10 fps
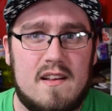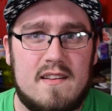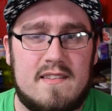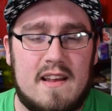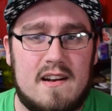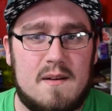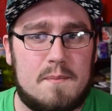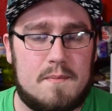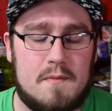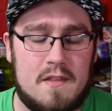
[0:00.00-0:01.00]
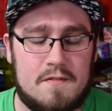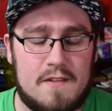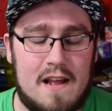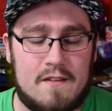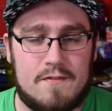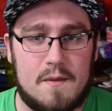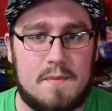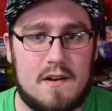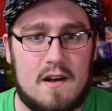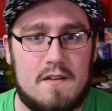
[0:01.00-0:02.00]
set up the flying flip
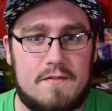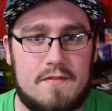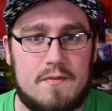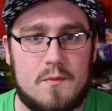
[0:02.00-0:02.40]
enough